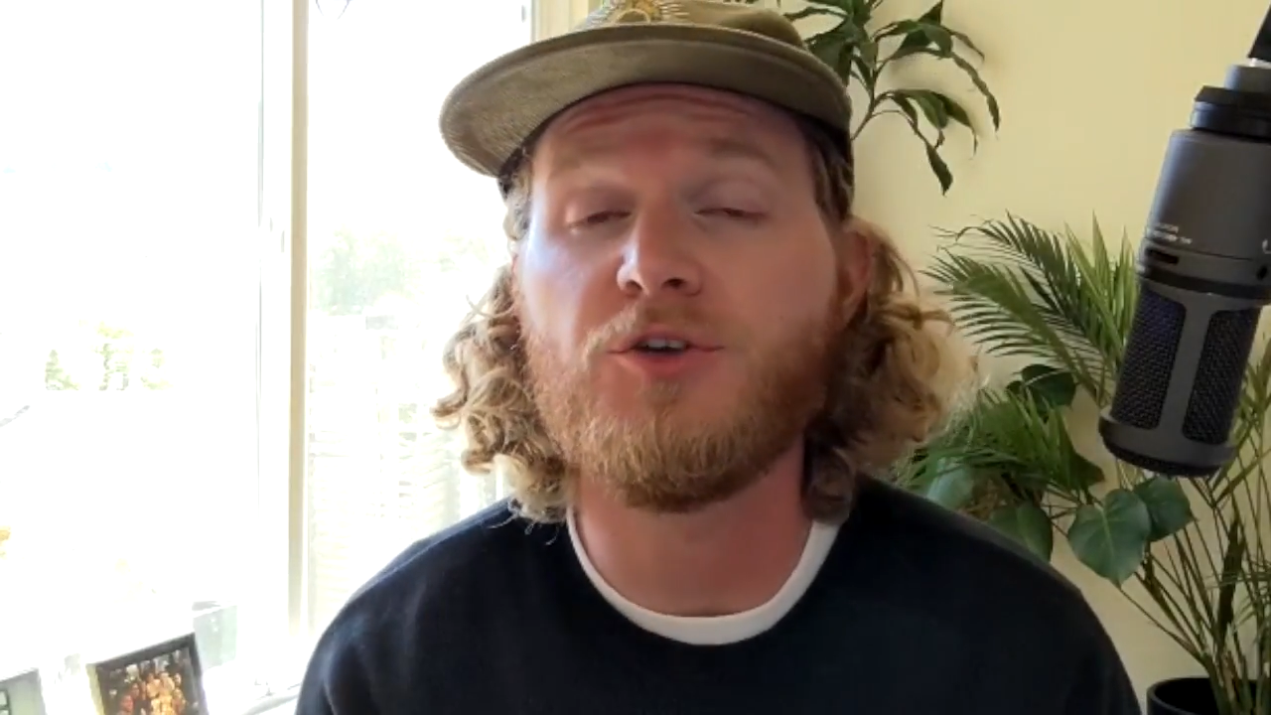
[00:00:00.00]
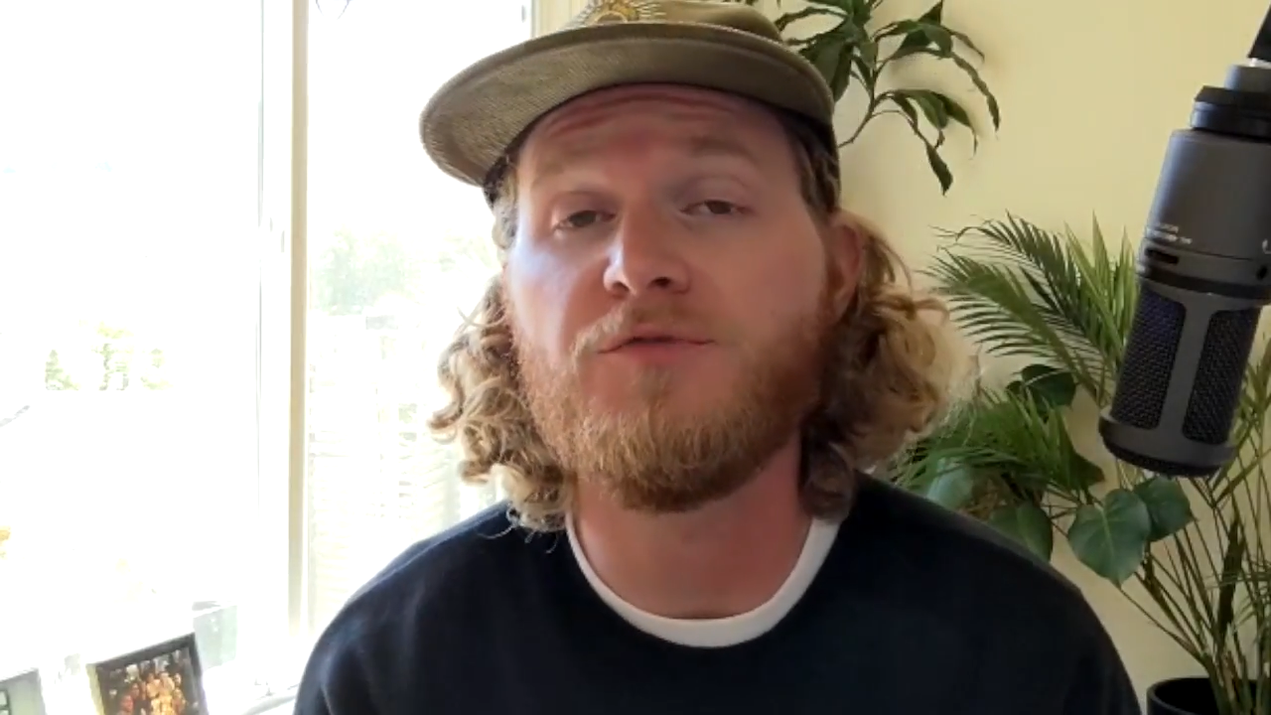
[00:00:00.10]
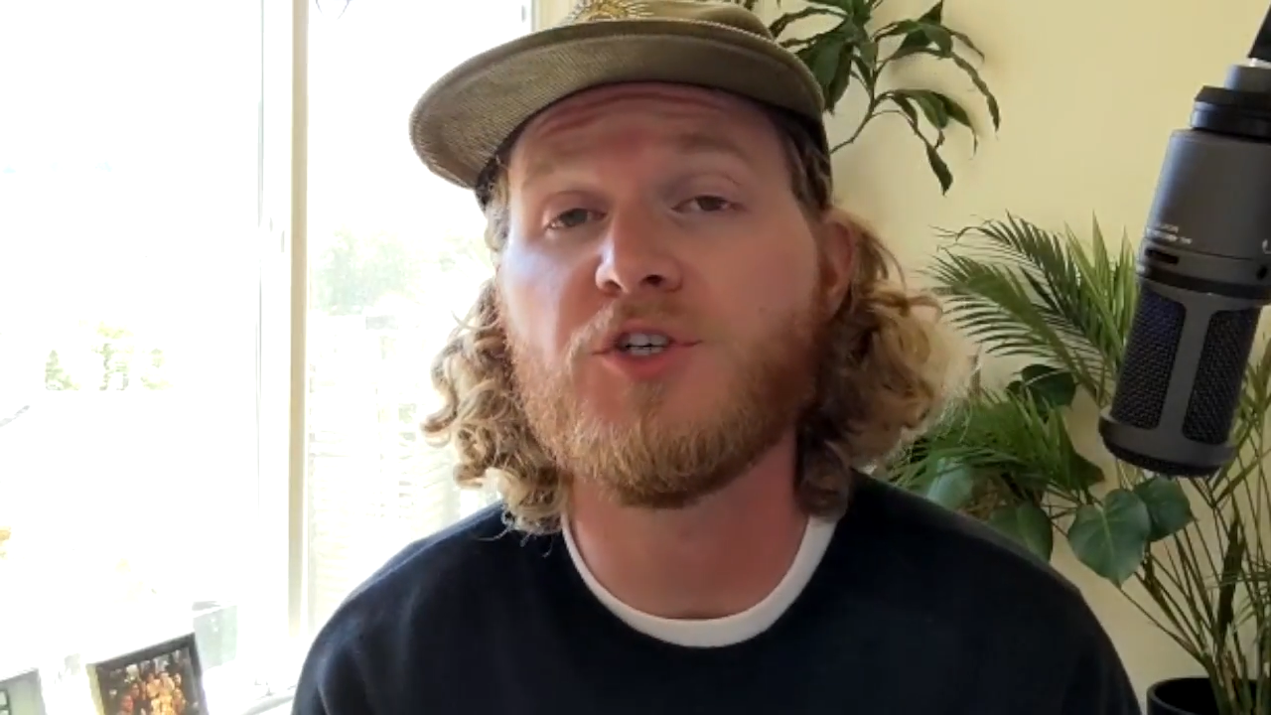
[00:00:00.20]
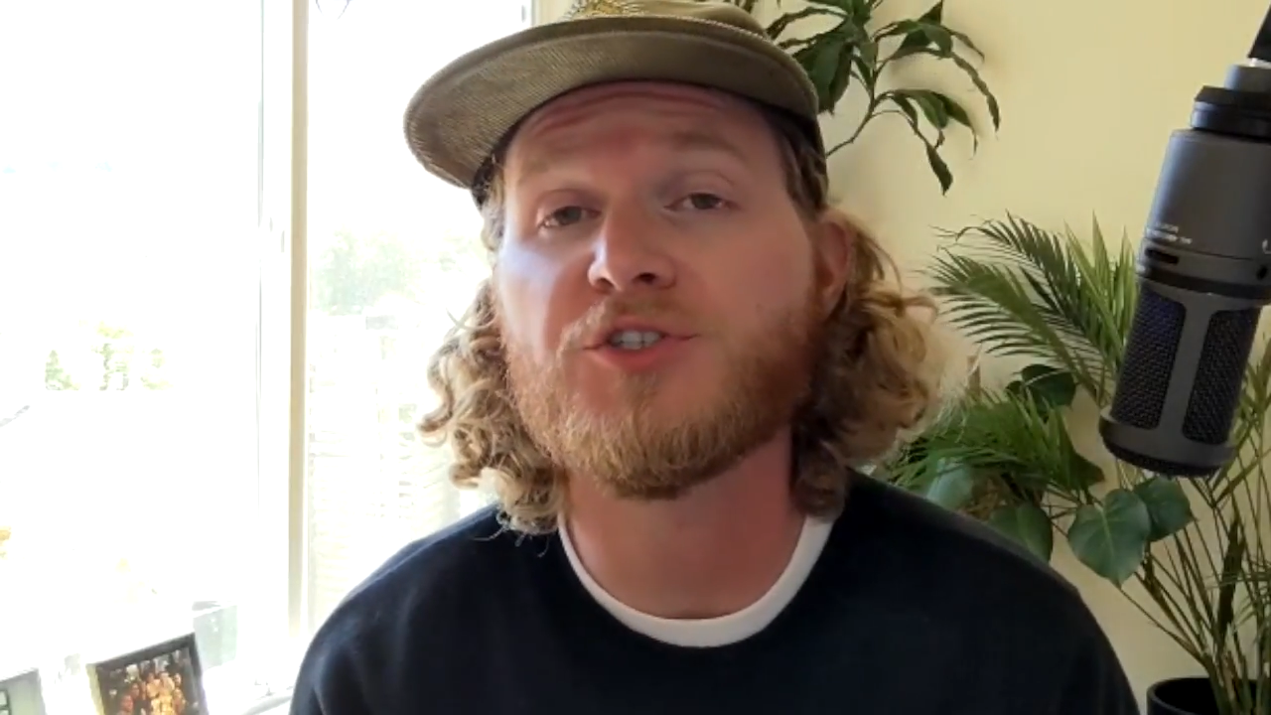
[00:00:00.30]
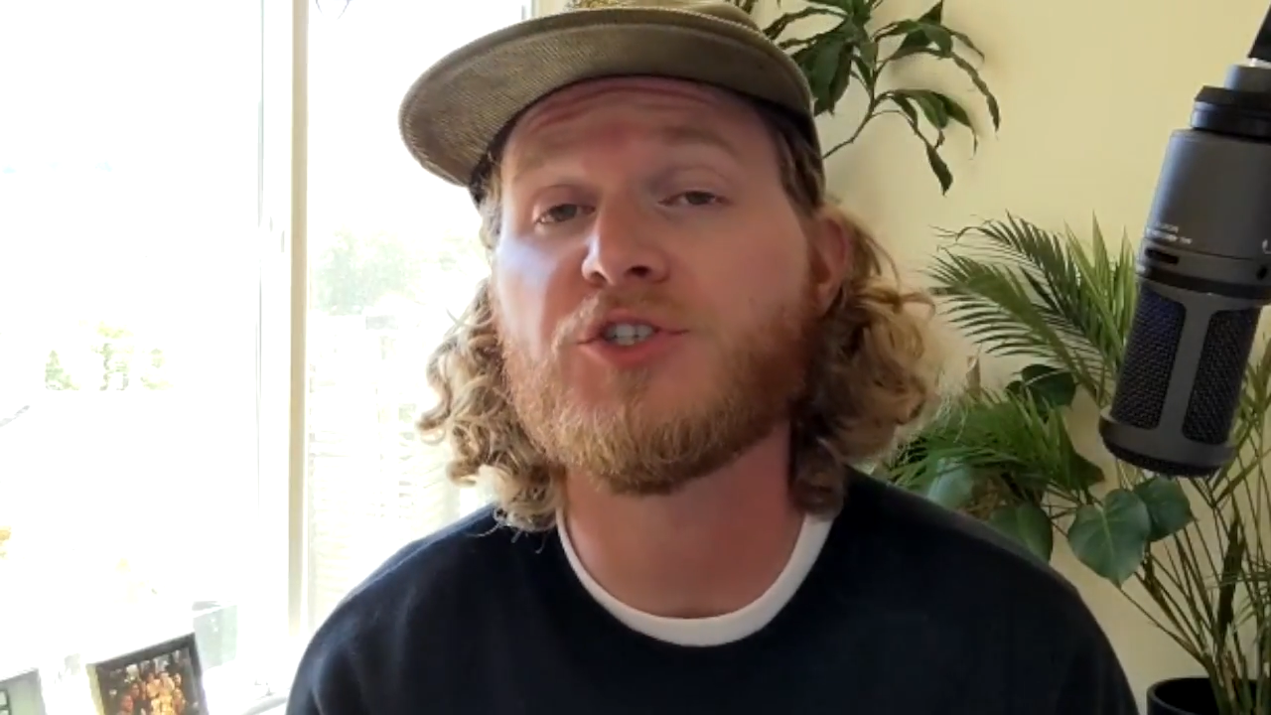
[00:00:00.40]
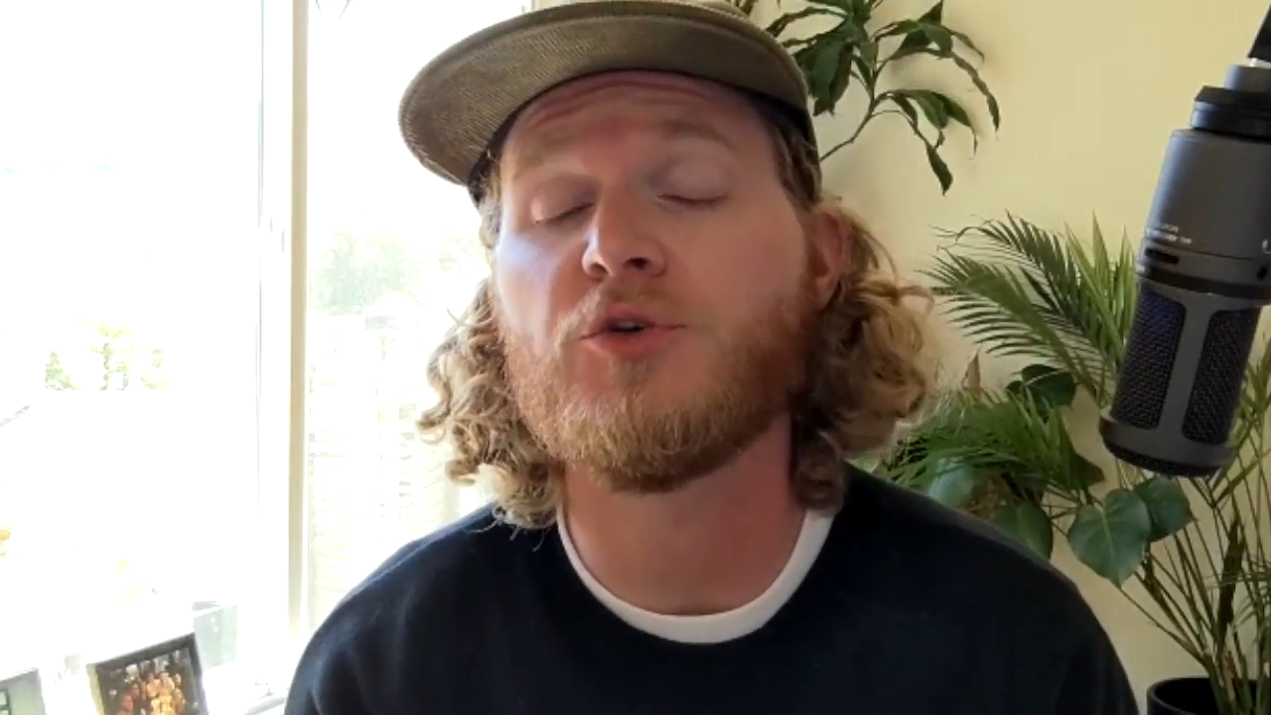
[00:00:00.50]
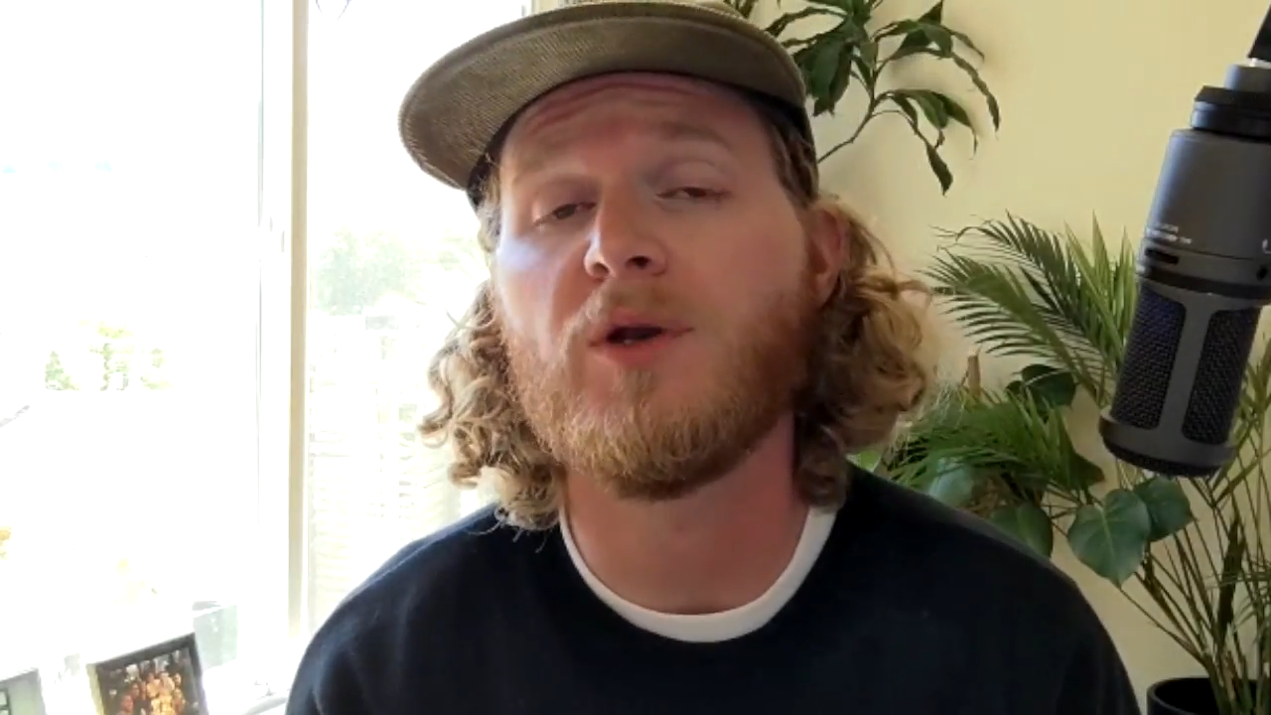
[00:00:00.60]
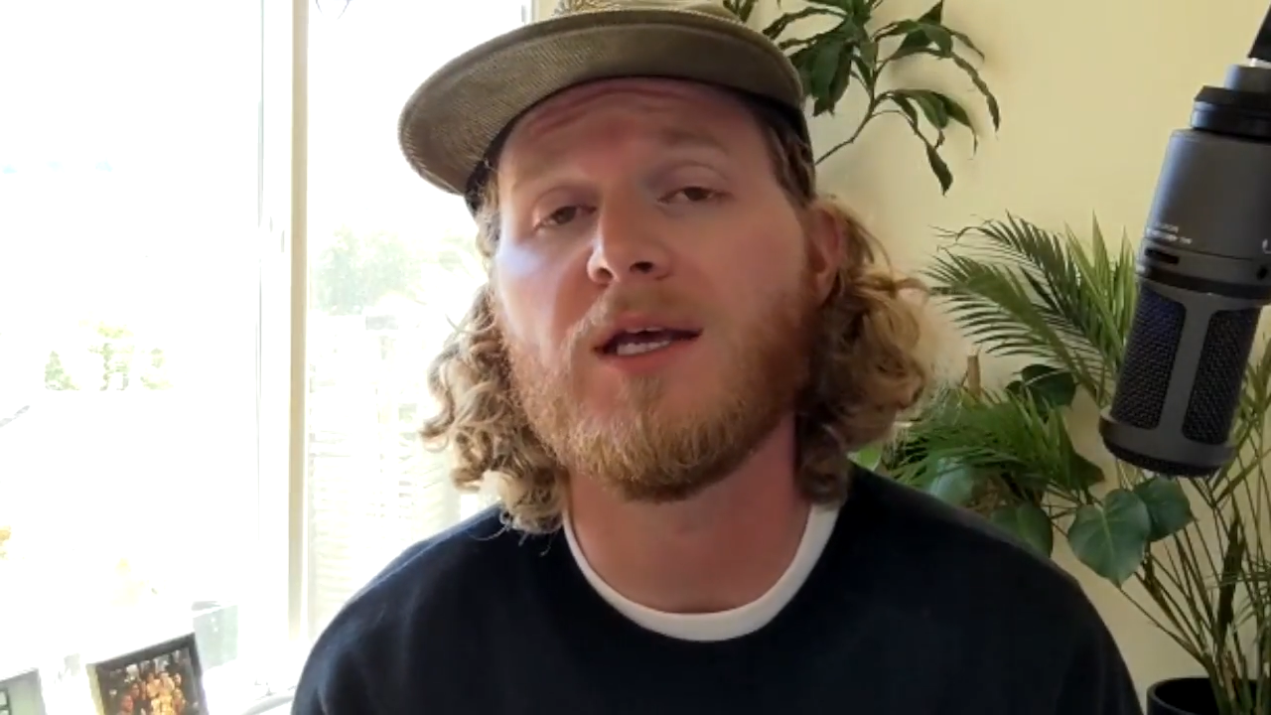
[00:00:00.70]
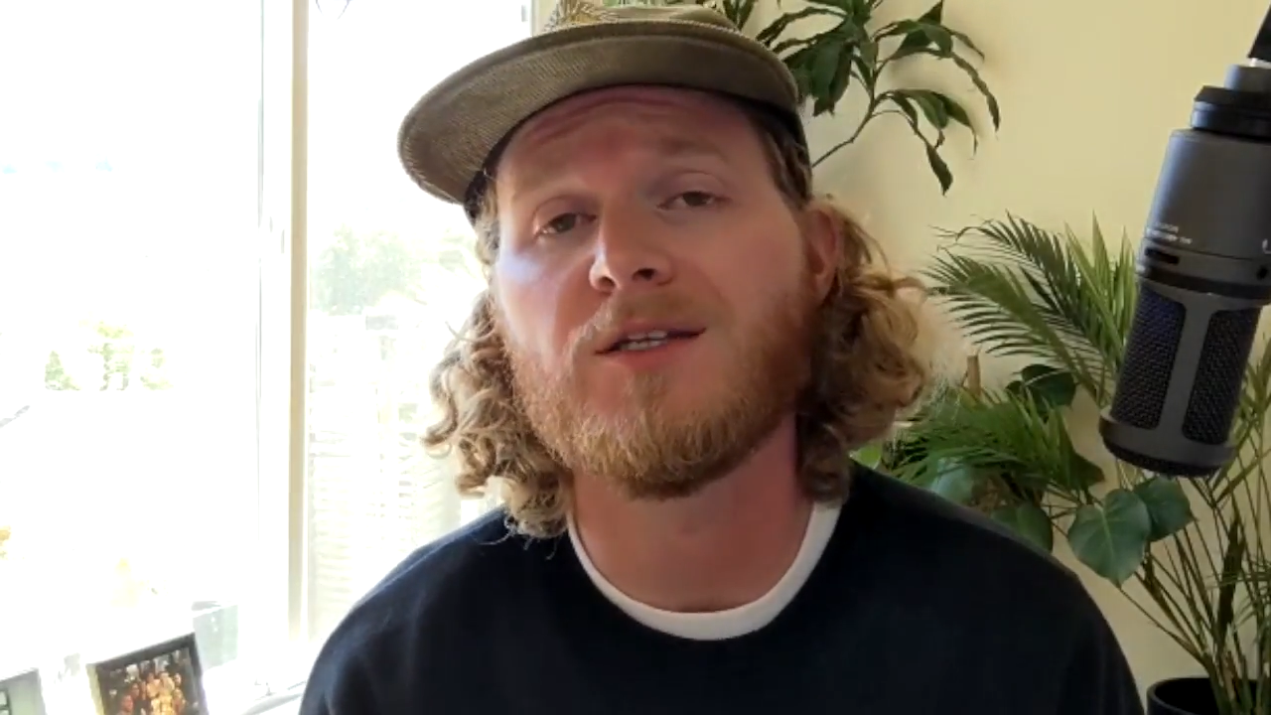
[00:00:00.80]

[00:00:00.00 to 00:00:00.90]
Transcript: You've just tuned